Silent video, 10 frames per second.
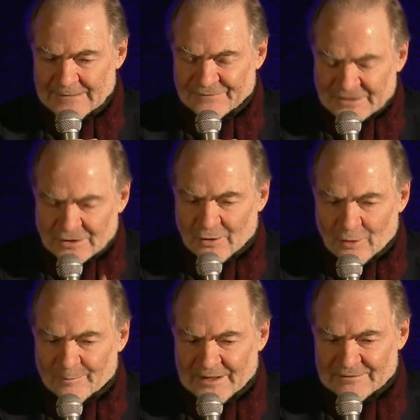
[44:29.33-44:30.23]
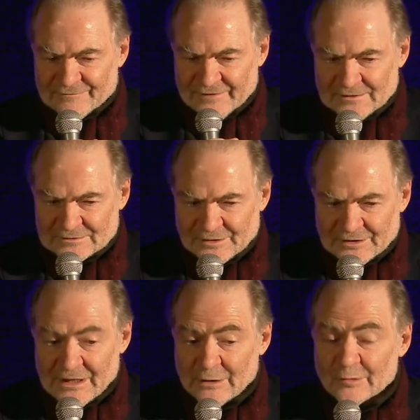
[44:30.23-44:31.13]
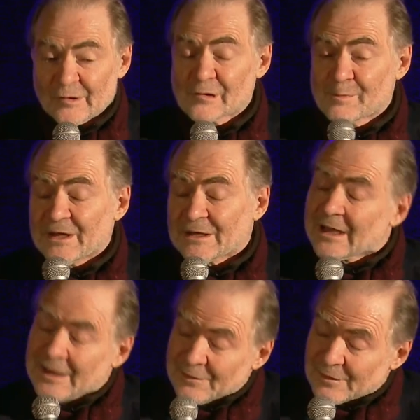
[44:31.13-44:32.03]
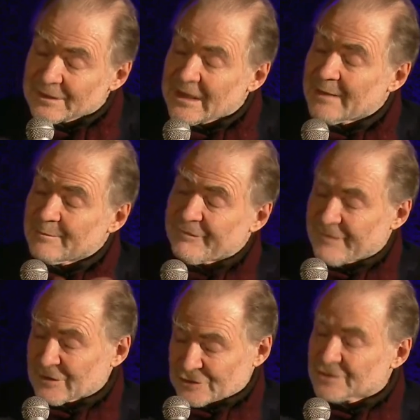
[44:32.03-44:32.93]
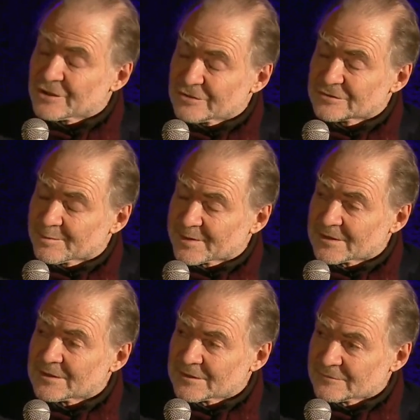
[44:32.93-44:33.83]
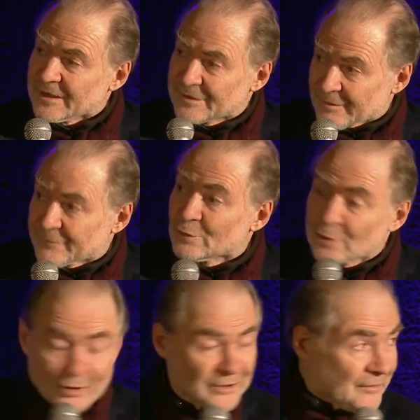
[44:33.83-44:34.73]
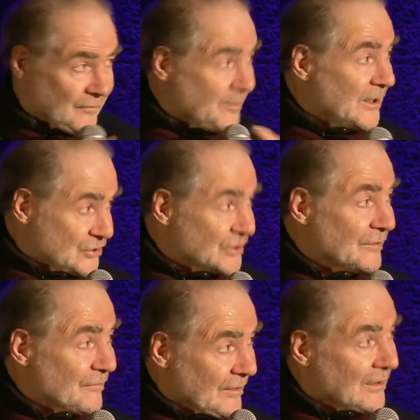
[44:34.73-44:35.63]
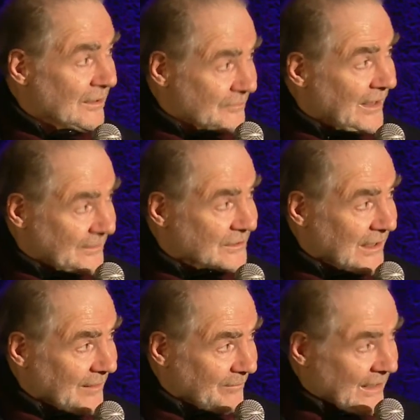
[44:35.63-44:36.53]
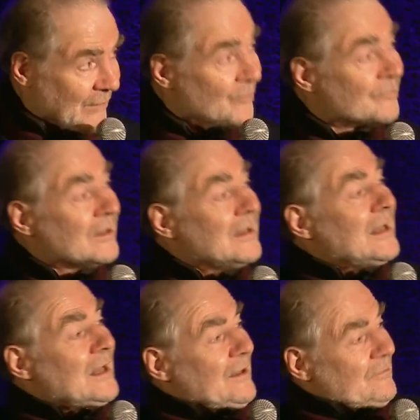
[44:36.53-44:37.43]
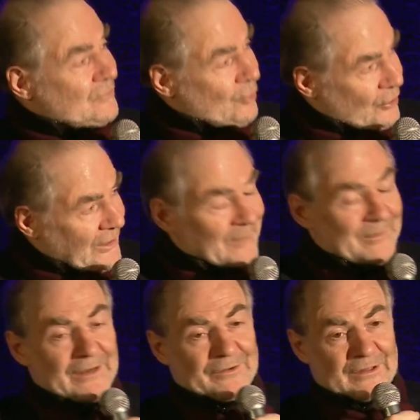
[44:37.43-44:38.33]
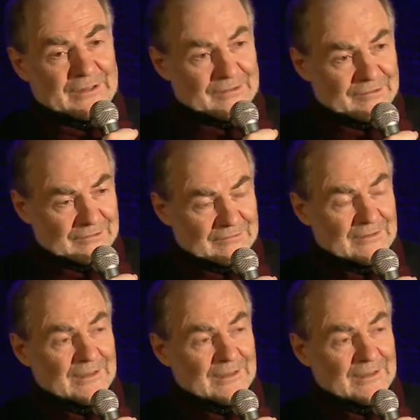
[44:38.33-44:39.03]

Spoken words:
Viktor Orban felt that he could speak in the name of Central Europe, right? So if you look at his speeches, at that time he was talking about these,